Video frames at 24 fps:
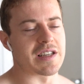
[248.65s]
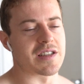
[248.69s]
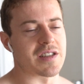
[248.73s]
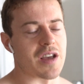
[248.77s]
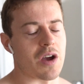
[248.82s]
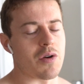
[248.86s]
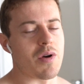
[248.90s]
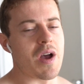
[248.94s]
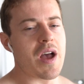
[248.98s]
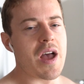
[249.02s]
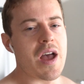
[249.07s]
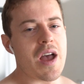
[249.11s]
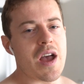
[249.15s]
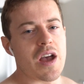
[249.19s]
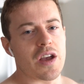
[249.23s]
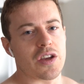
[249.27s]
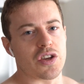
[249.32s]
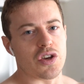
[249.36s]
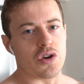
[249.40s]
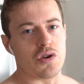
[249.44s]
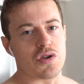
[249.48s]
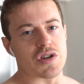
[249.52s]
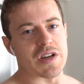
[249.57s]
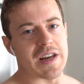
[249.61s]
So
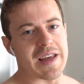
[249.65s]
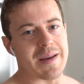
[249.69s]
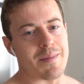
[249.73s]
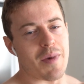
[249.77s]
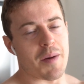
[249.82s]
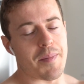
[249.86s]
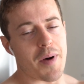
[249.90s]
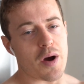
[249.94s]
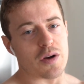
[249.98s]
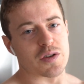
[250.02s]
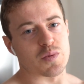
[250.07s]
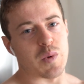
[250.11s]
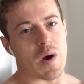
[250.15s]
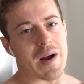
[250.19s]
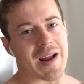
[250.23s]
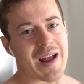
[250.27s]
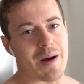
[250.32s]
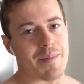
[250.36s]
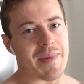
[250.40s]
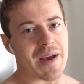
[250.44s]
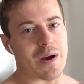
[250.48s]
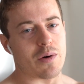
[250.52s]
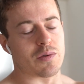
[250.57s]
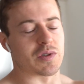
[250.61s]
usually my
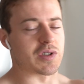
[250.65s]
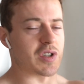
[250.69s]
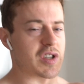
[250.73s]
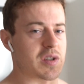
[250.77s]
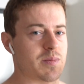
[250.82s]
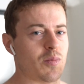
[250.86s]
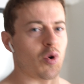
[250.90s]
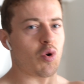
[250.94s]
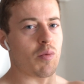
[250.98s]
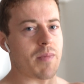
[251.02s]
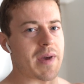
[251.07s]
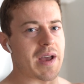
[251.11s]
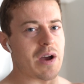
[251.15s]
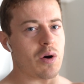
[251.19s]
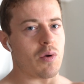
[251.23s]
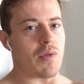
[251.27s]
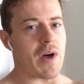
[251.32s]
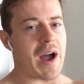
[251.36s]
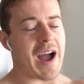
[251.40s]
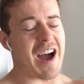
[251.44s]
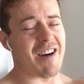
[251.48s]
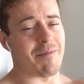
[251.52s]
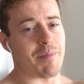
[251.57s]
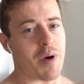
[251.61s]
post-workout meal is a small meal
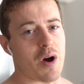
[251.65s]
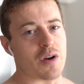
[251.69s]
that I have